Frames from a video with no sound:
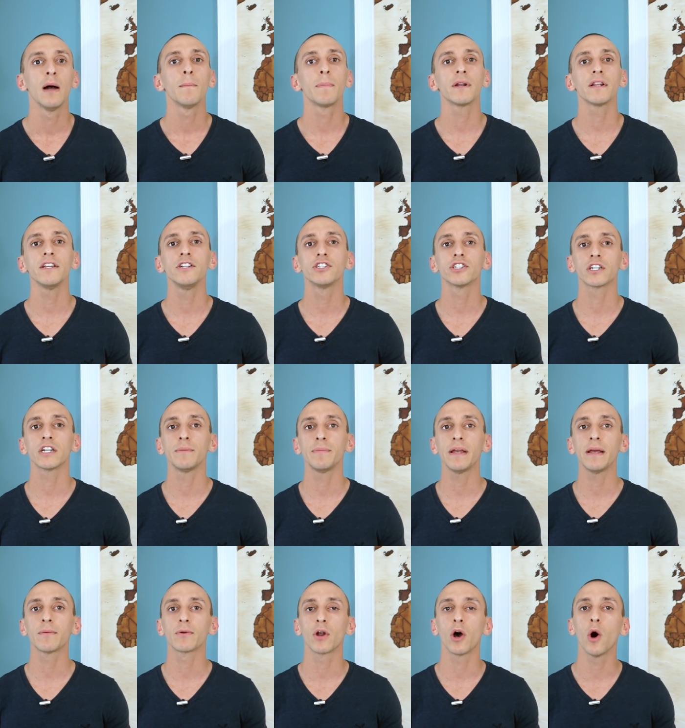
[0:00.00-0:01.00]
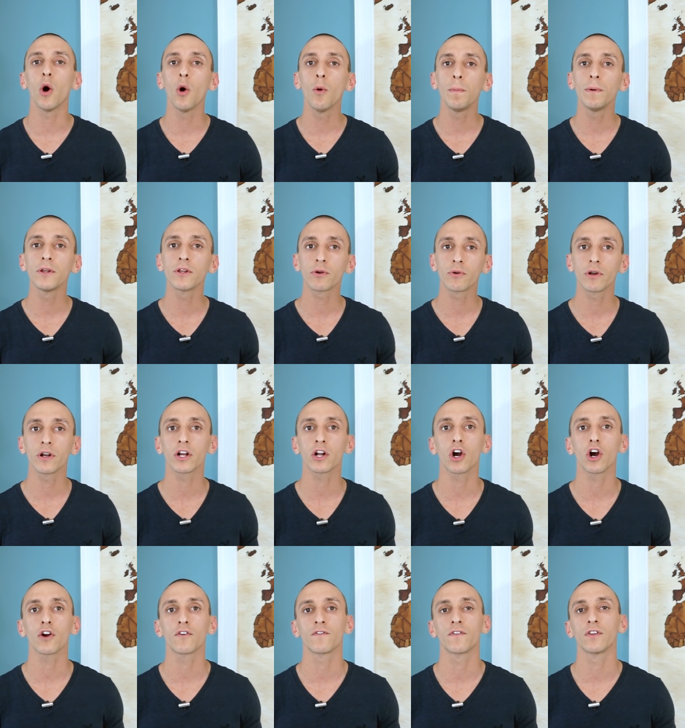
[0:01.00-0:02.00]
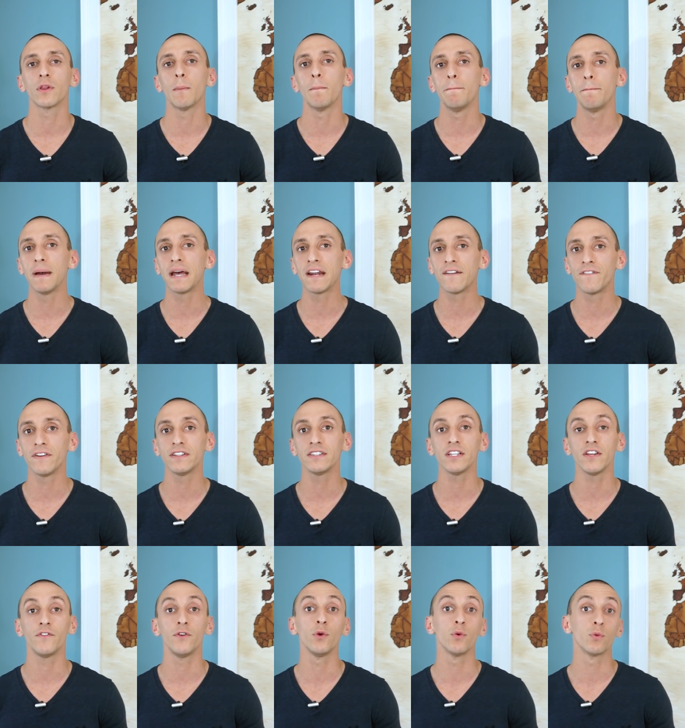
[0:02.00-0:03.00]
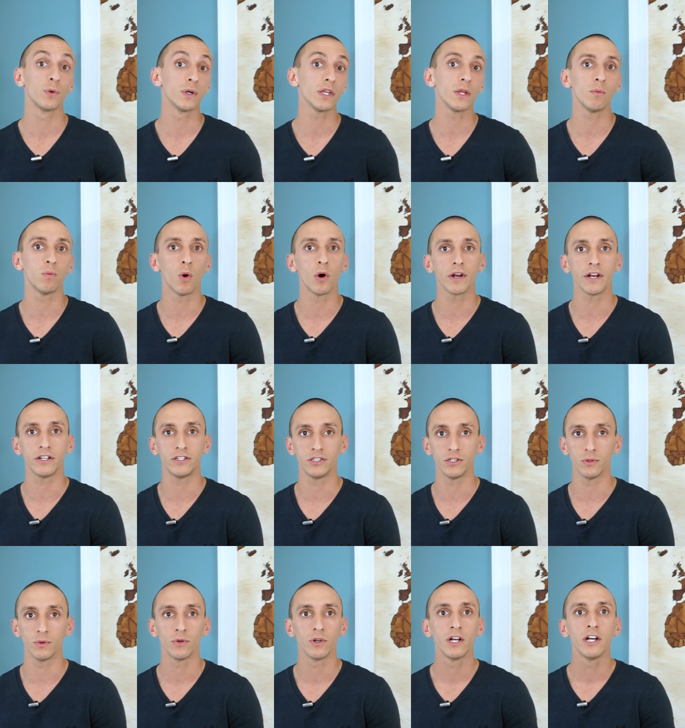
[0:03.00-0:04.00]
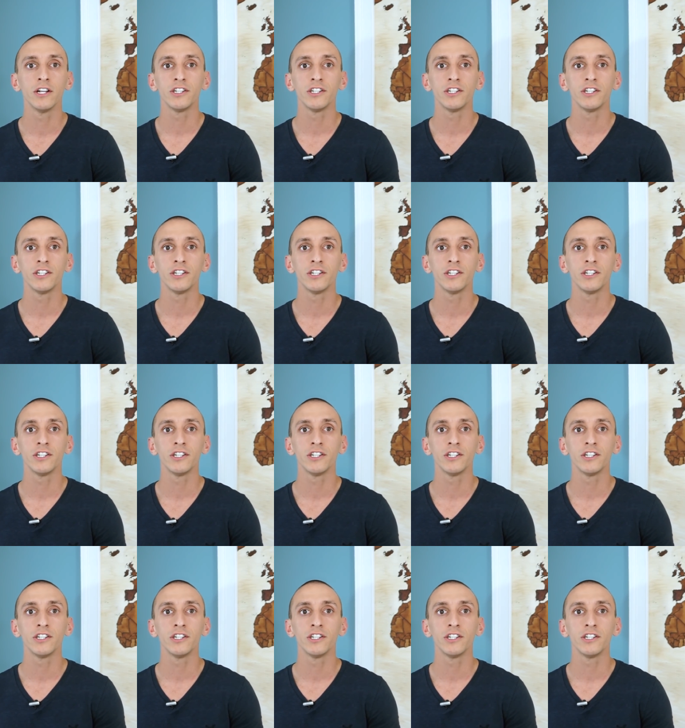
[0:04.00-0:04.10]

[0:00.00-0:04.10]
But at least you're going to be able to open the credit card for the benefits if you really wanted to.